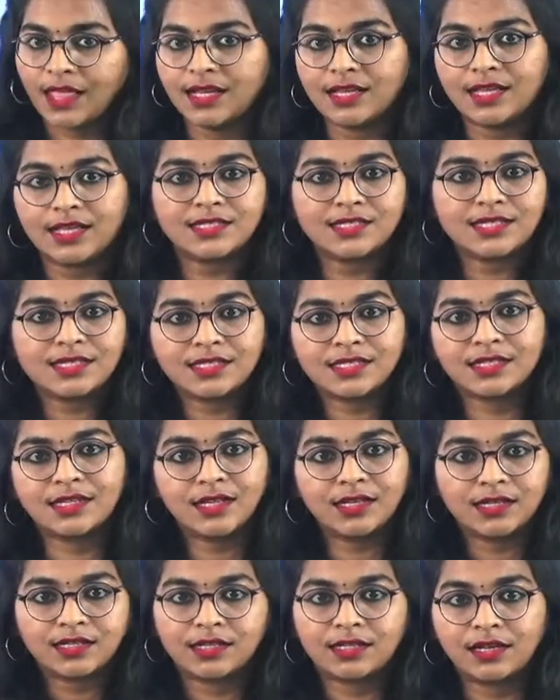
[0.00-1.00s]
Is this
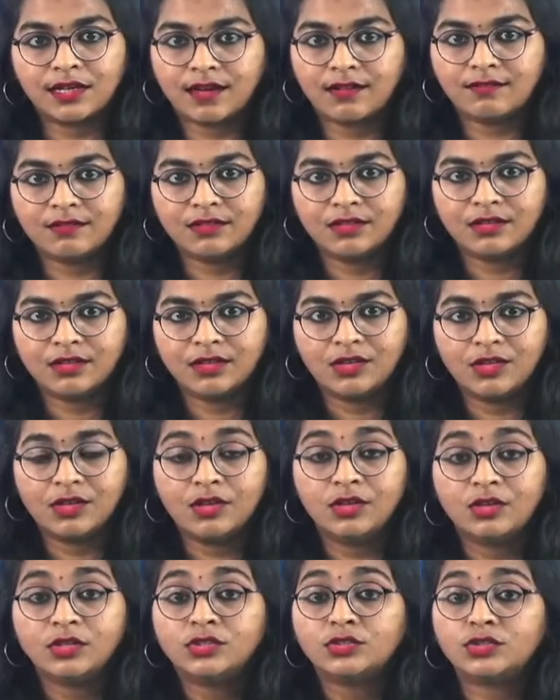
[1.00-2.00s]
clear till now?
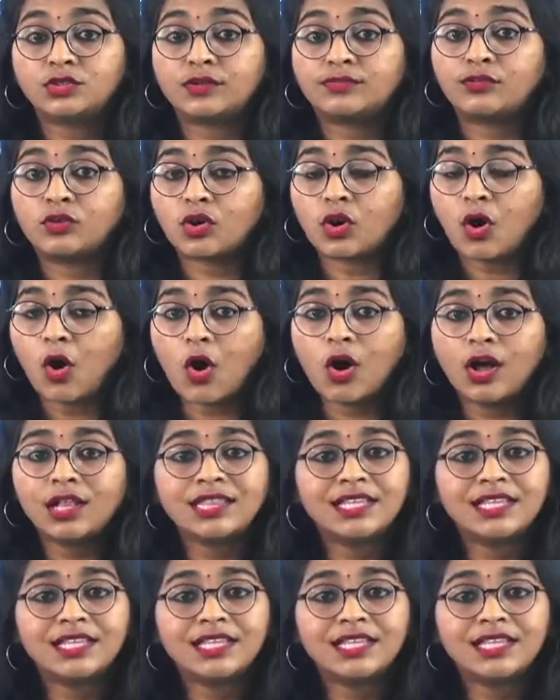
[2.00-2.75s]
So for all